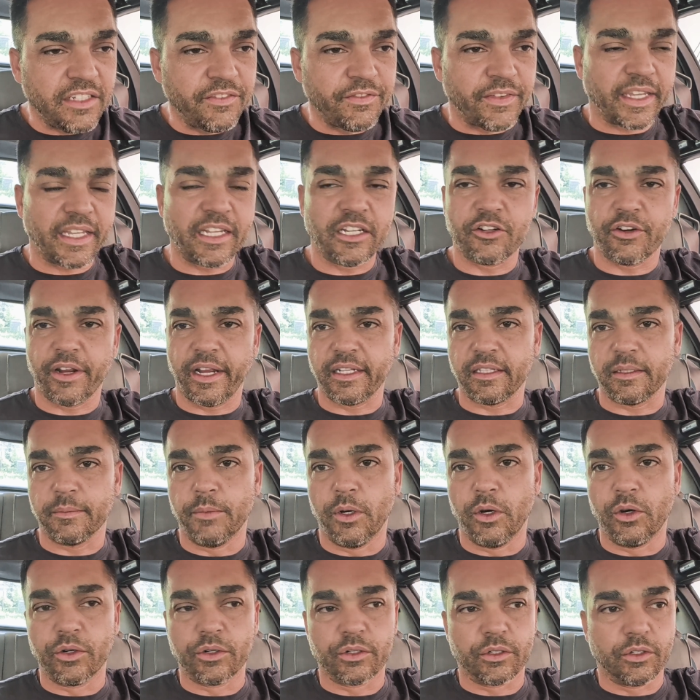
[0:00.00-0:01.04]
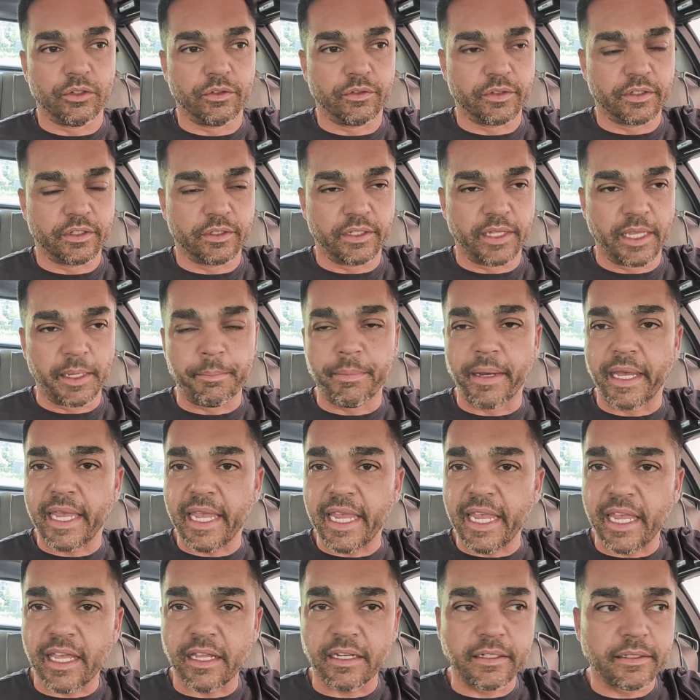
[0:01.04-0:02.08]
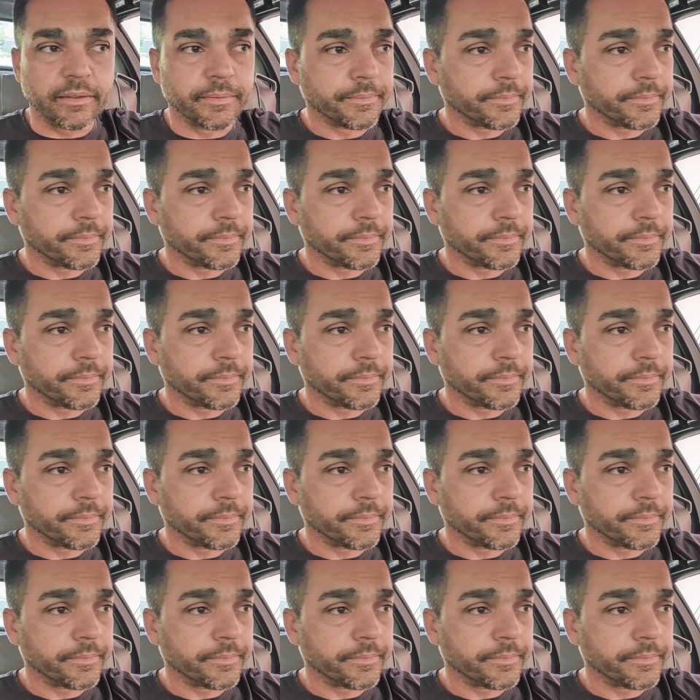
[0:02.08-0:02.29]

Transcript: if I can crank the motor over, like by hand.